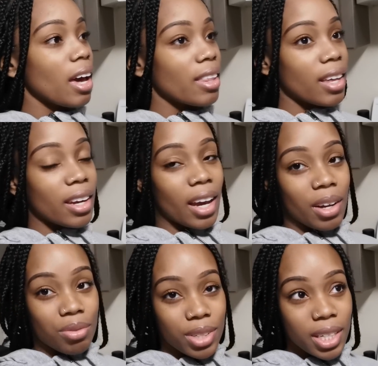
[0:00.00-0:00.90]
And then
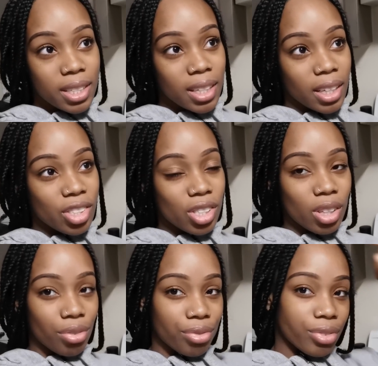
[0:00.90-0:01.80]
I redid
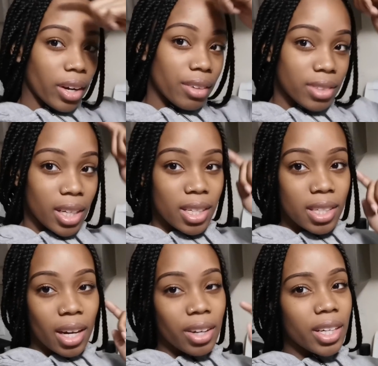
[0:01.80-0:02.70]
just the front of
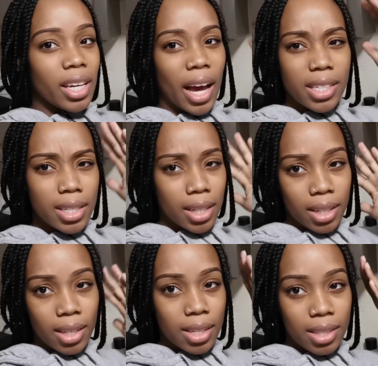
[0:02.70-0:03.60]
Danny's hair. He has it
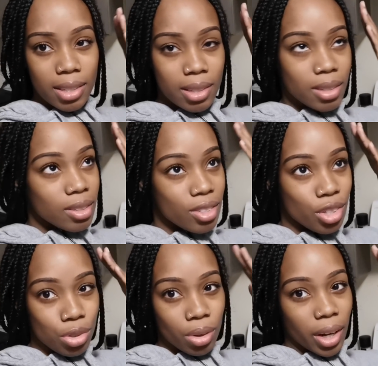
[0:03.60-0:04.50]
in his
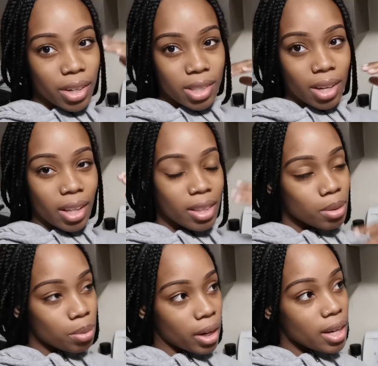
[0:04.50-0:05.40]
usual hairstyle, like
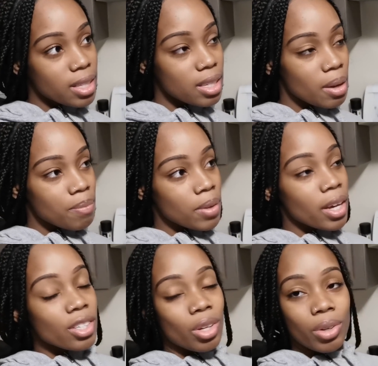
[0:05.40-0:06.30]
the braids.
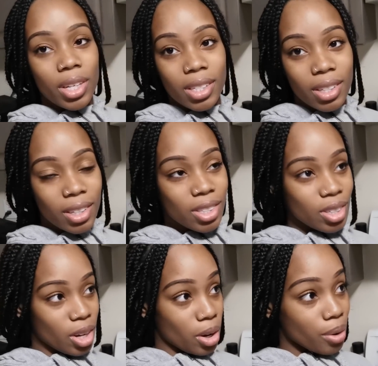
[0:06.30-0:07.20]
So he's good
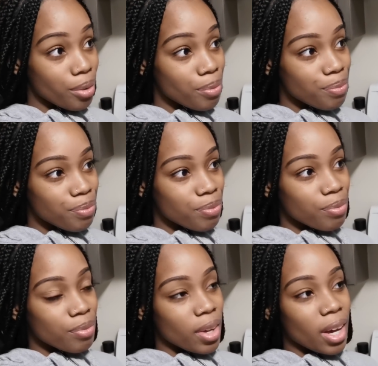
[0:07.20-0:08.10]
to go.
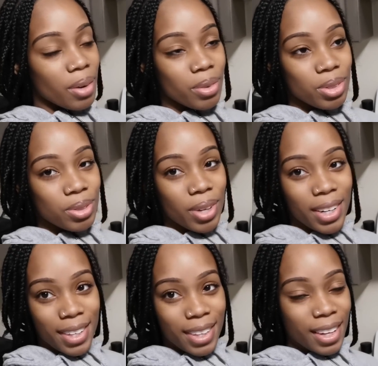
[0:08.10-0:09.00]
I won't do
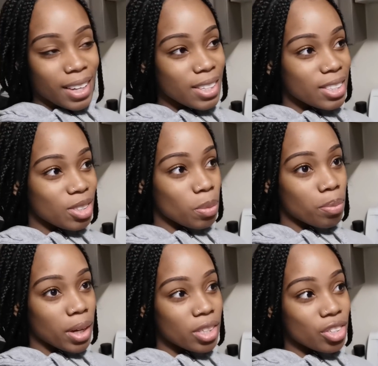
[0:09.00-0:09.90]
anything else
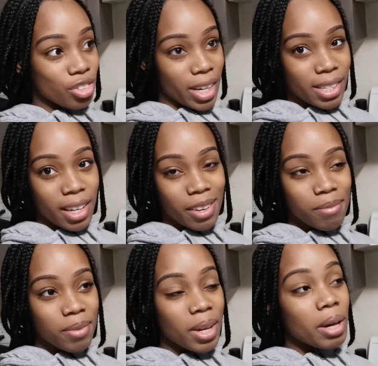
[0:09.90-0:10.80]
but dress
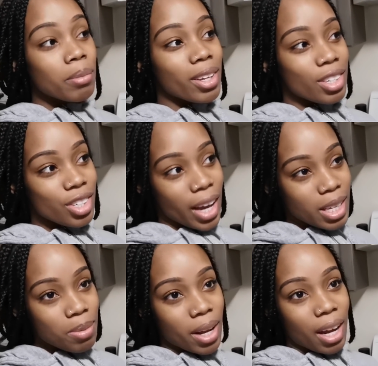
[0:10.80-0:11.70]
him. But
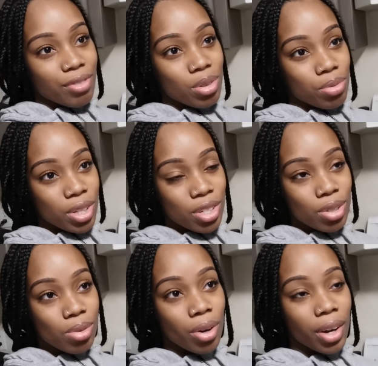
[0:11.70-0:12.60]
Jasmine, I have to
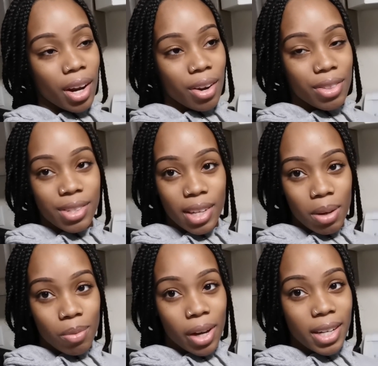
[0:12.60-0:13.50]
redo her hair the
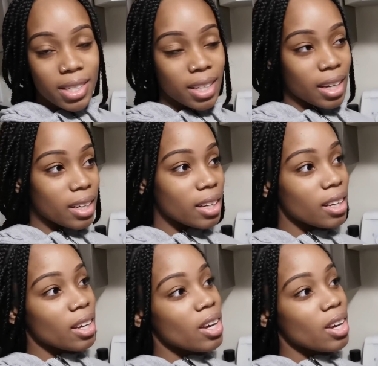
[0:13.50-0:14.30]
same way I did